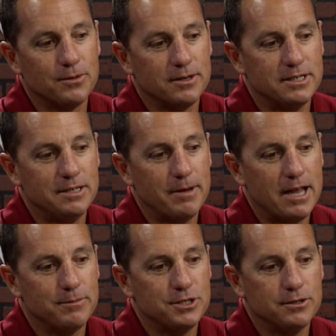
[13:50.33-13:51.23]
to our team,
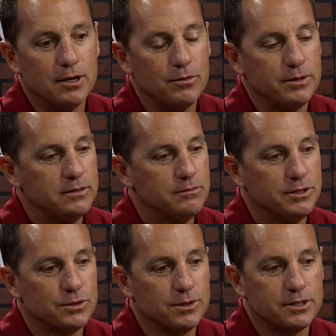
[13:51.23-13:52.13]
Adam, as you know, we
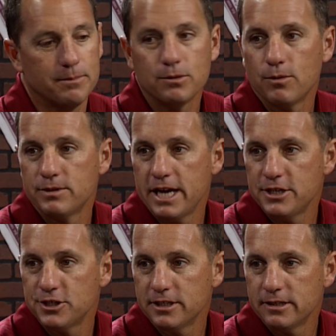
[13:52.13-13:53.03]
switched up the
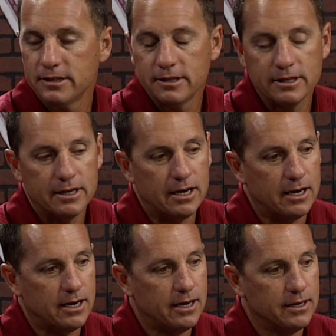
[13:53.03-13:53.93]
rotation.
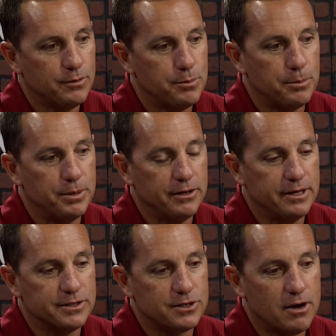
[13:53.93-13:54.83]
We put Billy in
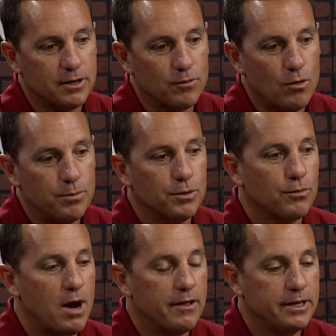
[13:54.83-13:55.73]
the starting role. We put
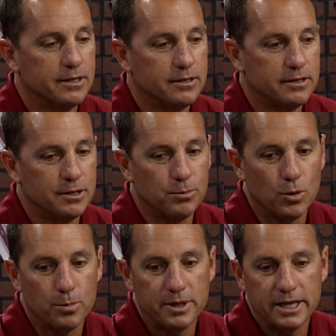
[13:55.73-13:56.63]
Riley in the
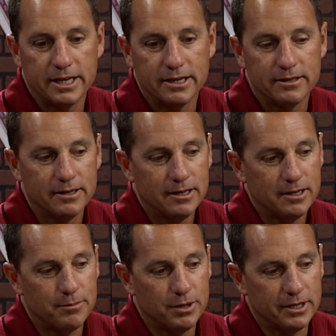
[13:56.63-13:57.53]
bullpen, and
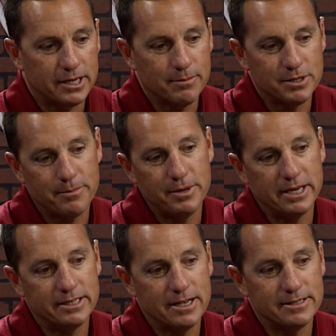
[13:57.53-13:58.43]
Billy comes up
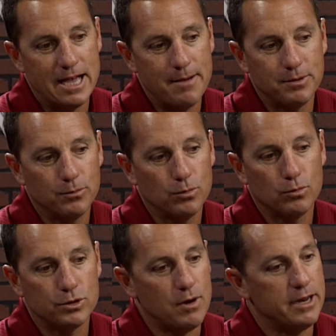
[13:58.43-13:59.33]
big, does that. But
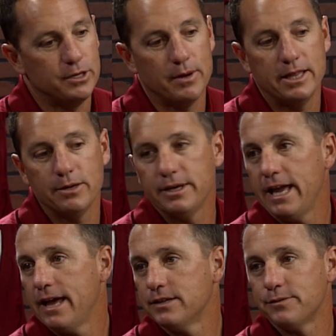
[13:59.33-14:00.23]
we're trying to do anything we
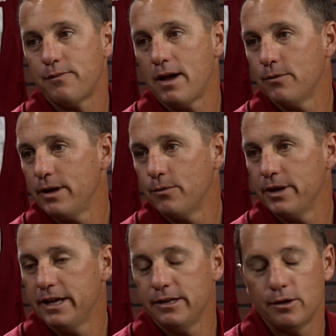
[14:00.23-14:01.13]
can to find a way to
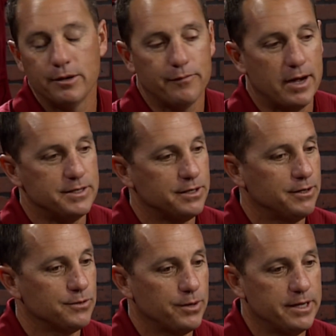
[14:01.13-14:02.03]
win, you know, and find
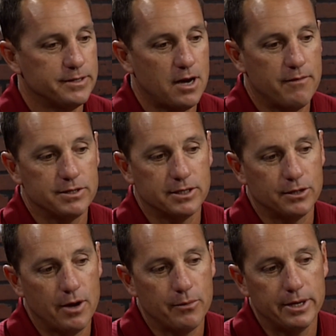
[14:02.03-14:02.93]
series wins, and obviously a
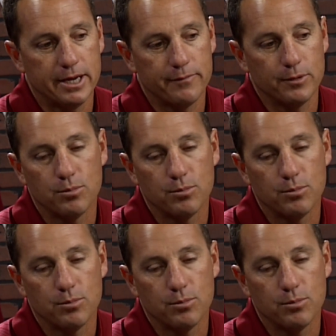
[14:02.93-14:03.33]
great weekend for the